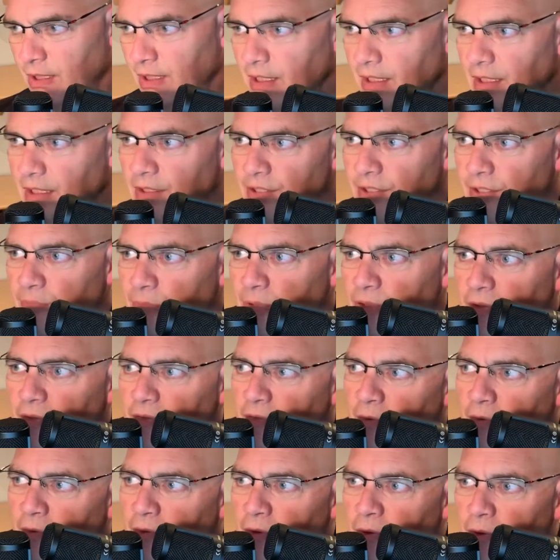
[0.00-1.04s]
It is a
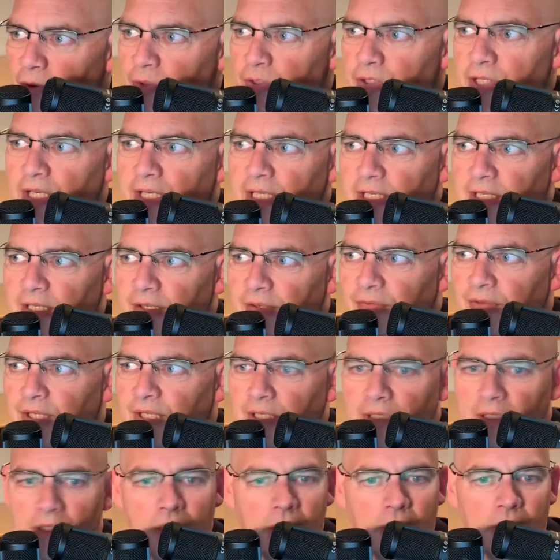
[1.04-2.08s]
beautiful Thursday
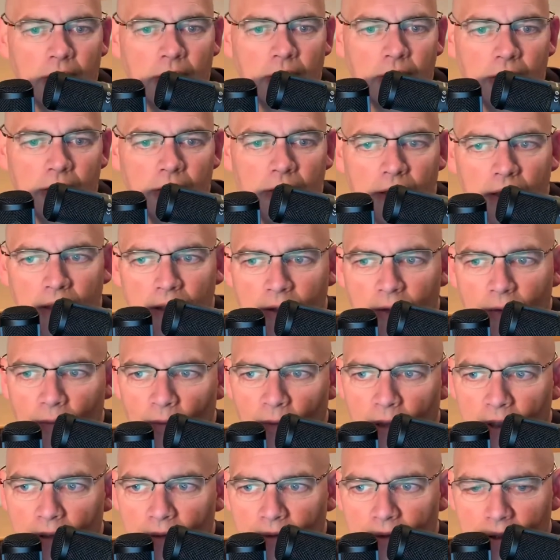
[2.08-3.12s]
evening. Getting
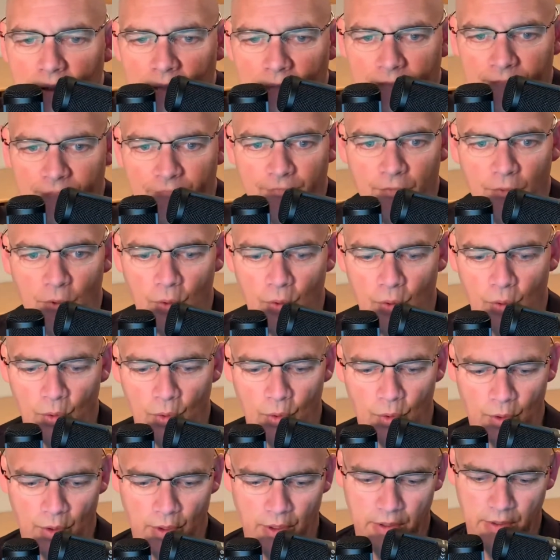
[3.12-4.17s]
wound up
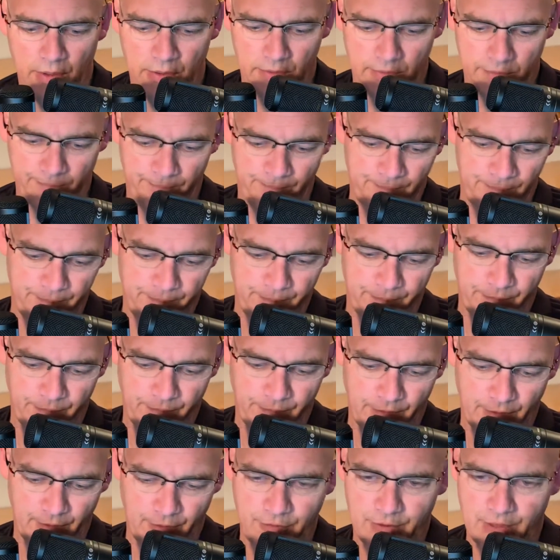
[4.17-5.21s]
for
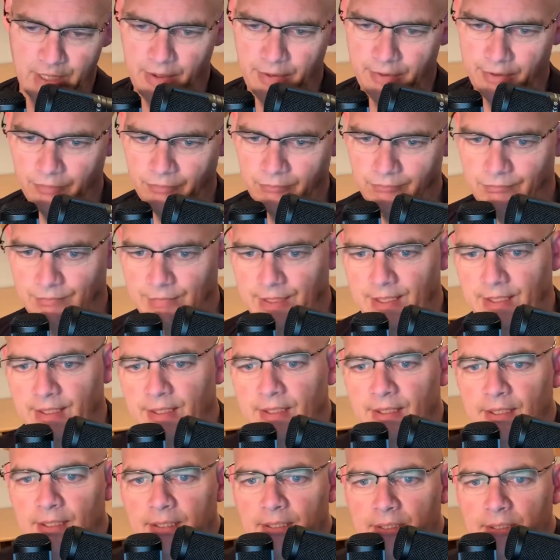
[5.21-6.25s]
Crowder
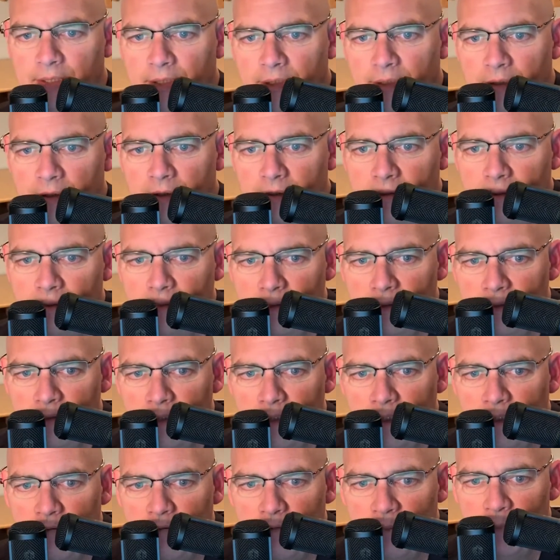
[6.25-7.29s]
and
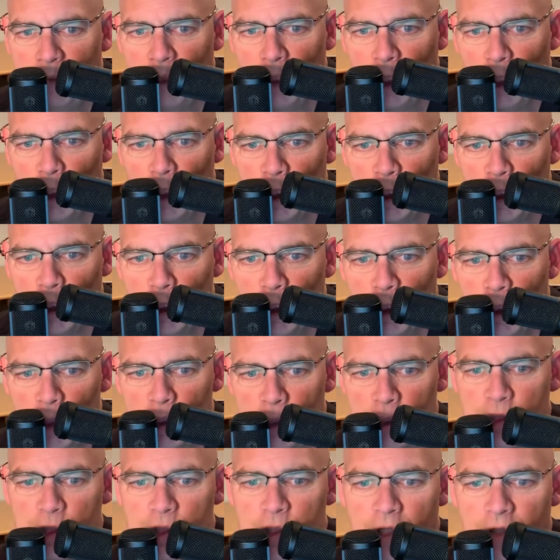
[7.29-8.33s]
Gavin
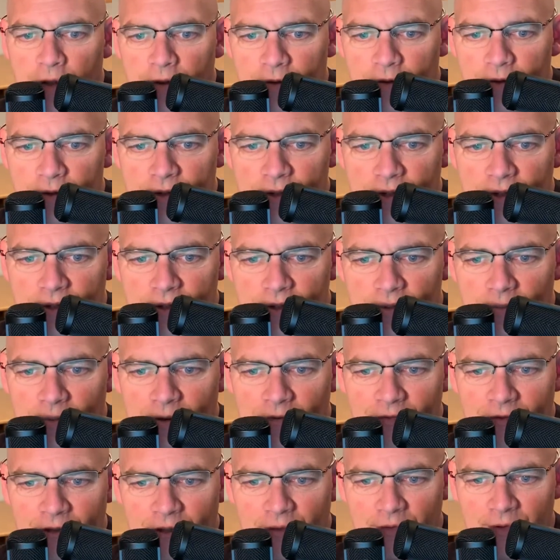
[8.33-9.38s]
McInnes. Thursdays are my
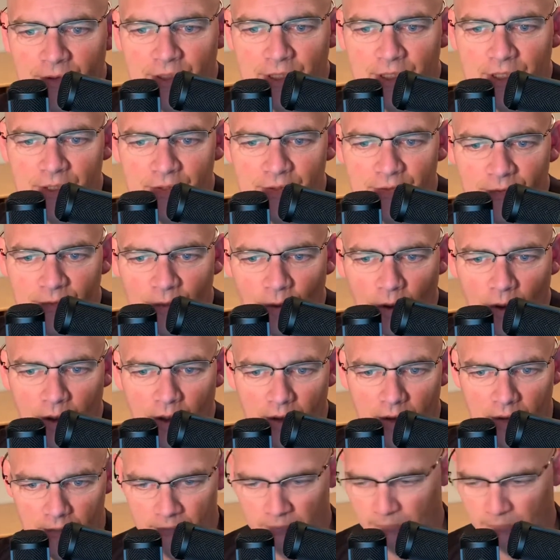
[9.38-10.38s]
favorite days for